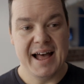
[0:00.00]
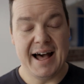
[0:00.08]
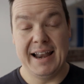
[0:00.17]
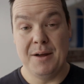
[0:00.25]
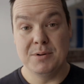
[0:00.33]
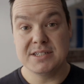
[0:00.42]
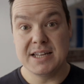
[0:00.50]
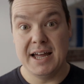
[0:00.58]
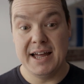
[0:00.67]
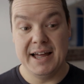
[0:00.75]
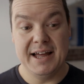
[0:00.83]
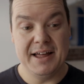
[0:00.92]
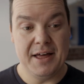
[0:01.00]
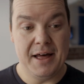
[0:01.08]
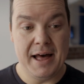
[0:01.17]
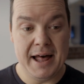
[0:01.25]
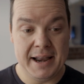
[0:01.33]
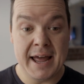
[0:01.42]
And it was uh,
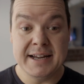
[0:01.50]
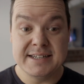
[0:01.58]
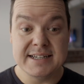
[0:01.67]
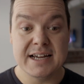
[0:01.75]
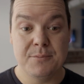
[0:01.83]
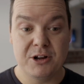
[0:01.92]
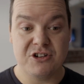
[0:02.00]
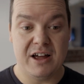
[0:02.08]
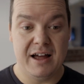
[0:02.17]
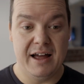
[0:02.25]
uh, an idea which